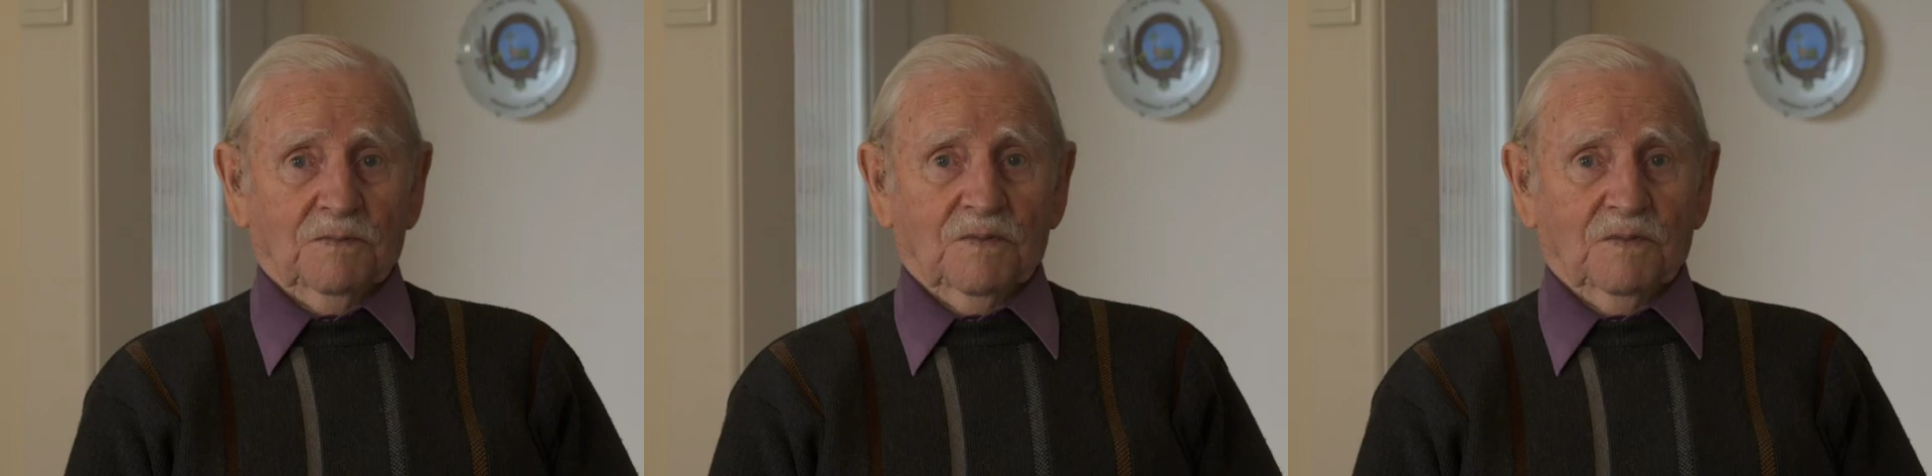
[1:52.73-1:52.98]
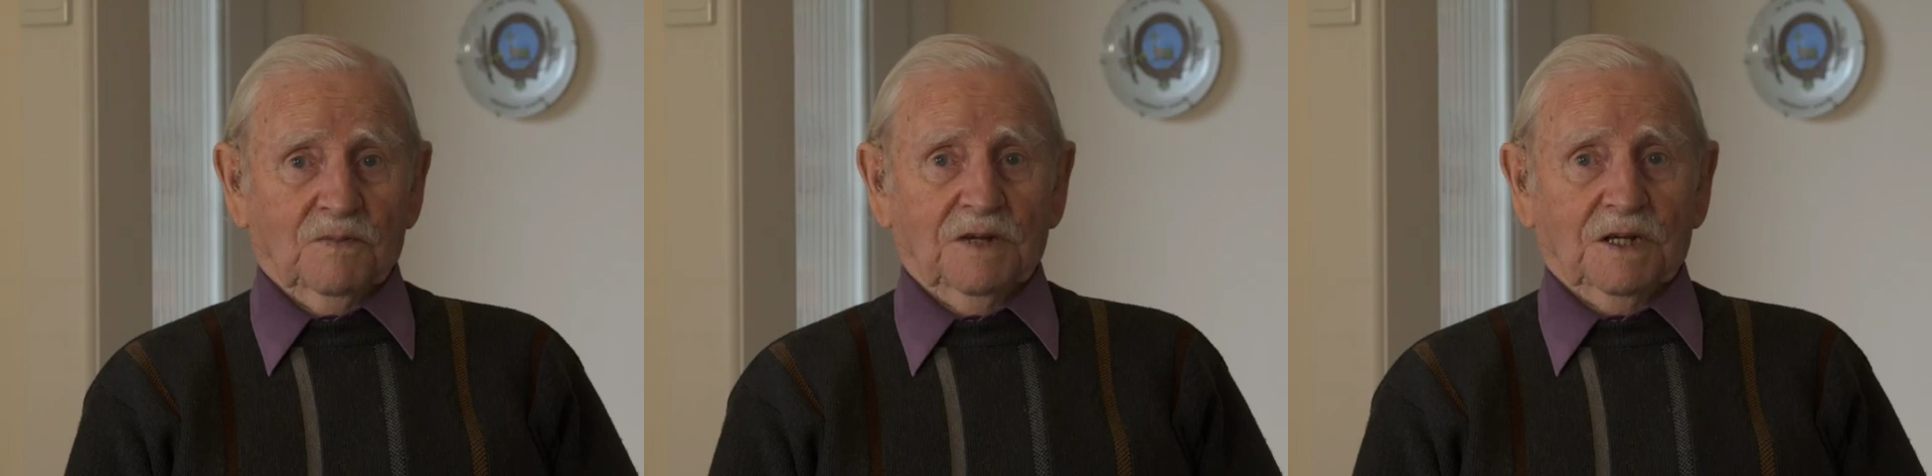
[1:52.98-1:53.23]

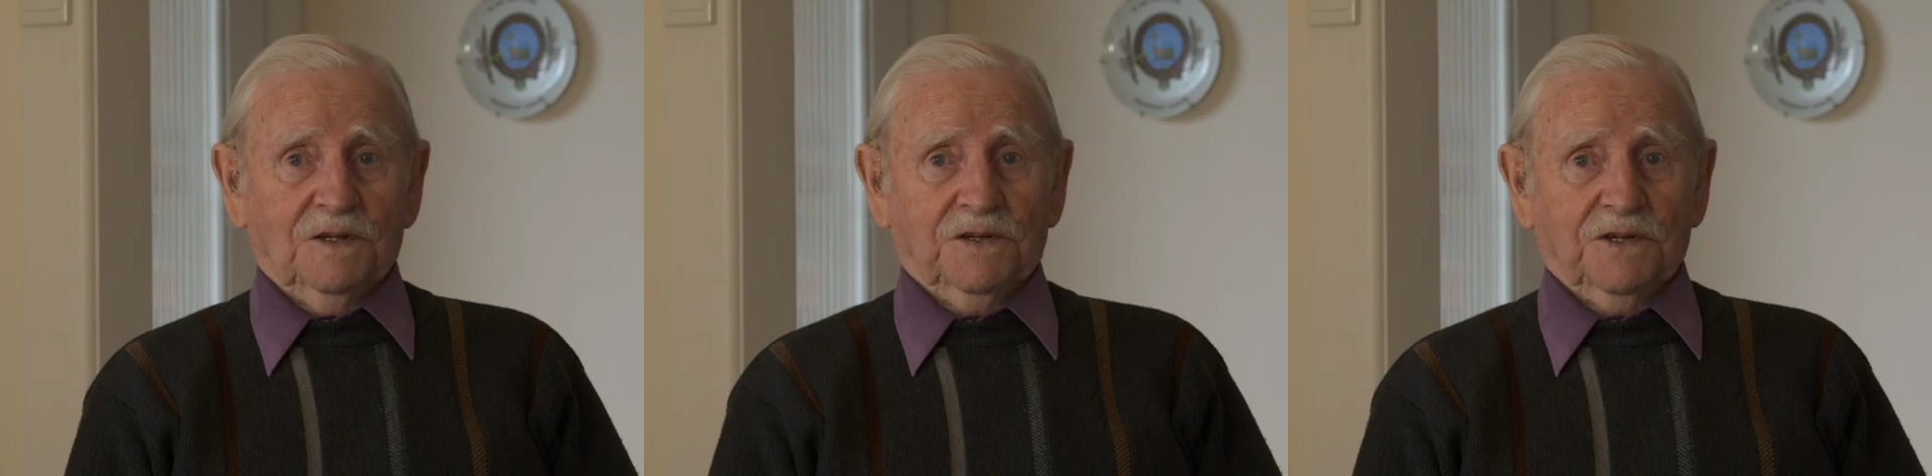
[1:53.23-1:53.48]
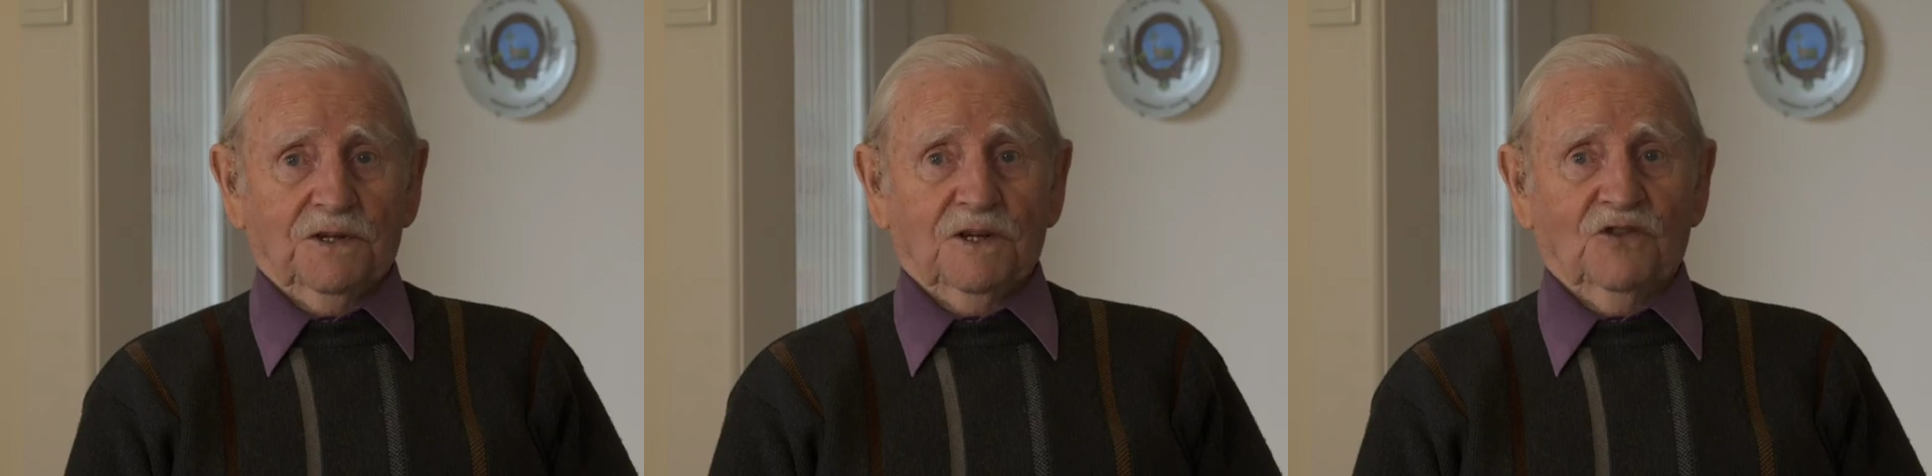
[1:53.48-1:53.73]
big
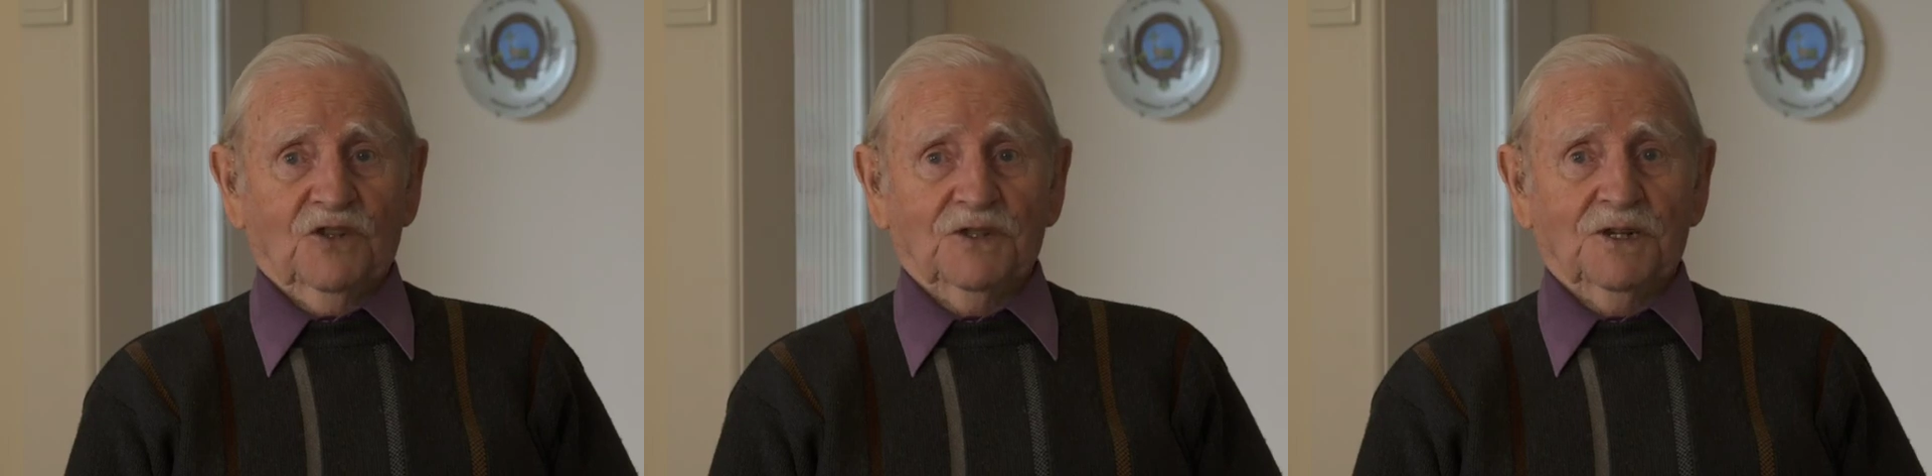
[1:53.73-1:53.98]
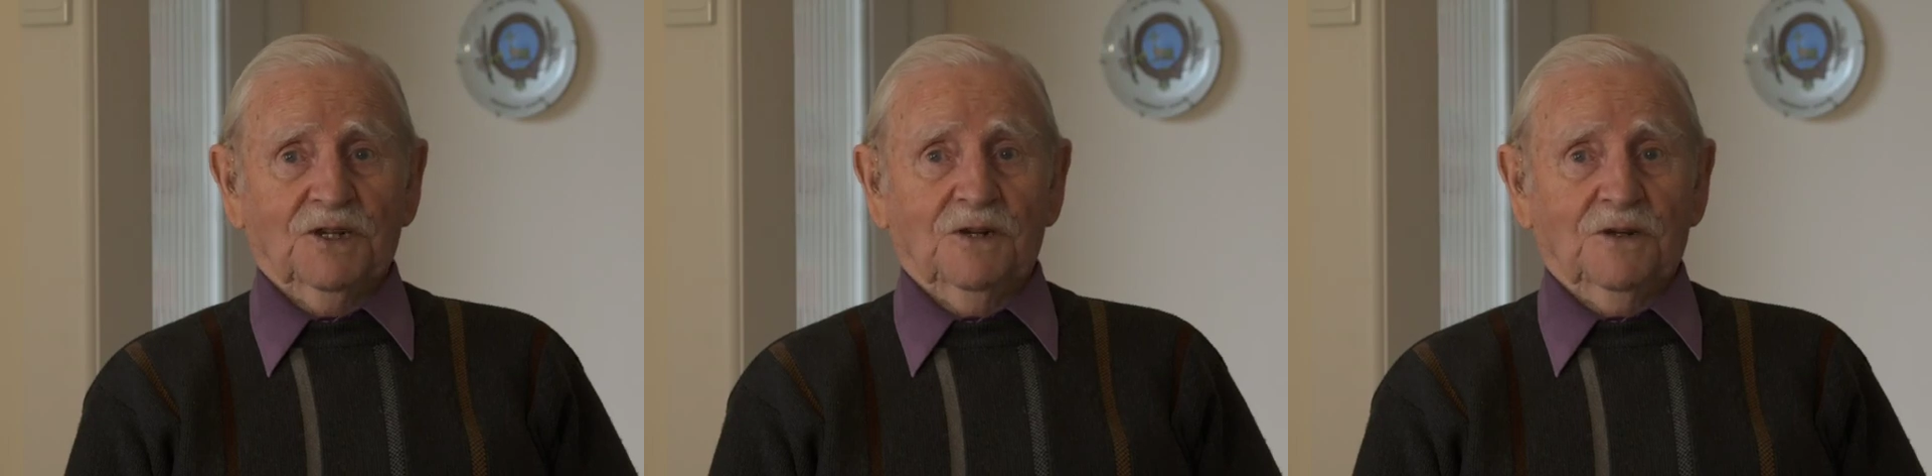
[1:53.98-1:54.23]
serve, I
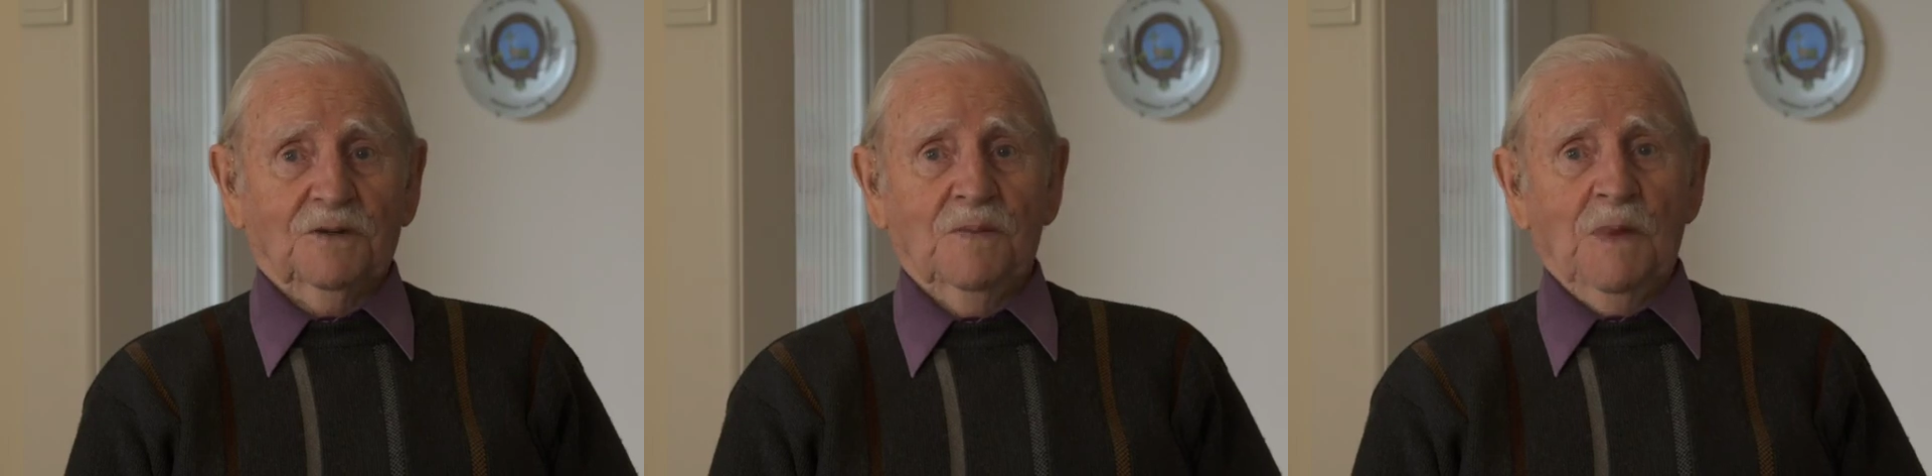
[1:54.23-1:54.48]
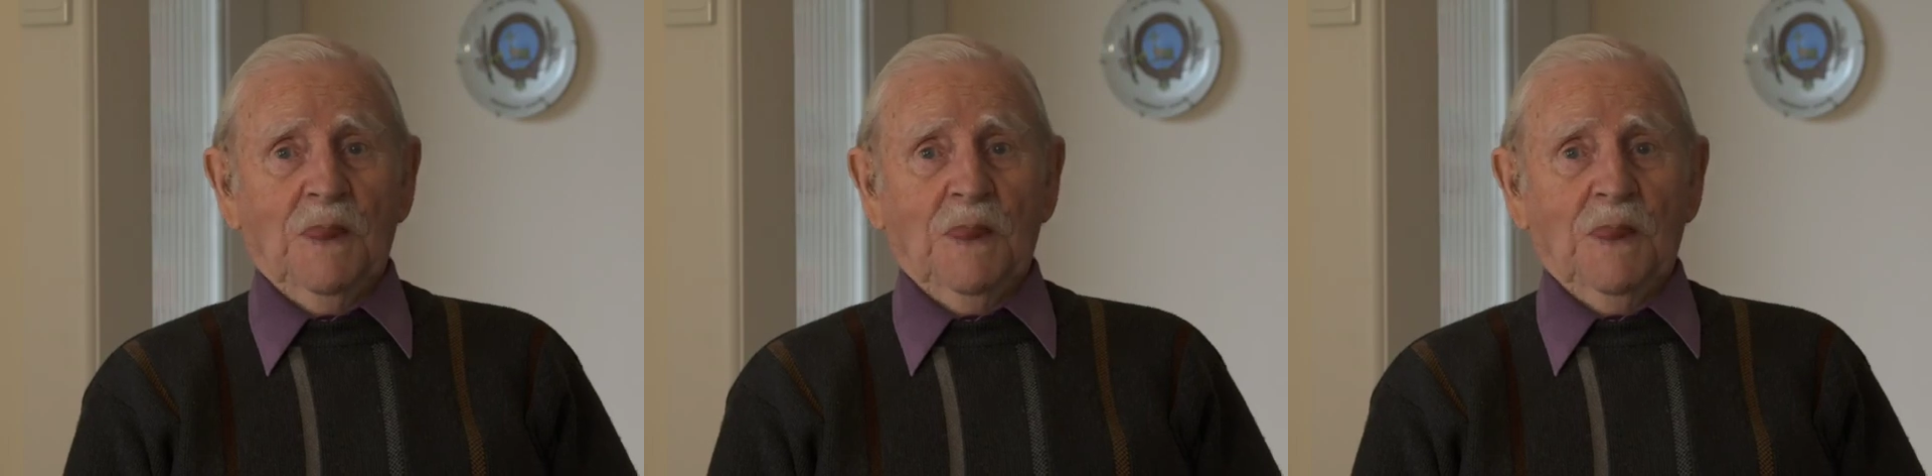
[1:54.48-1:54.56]
tell you.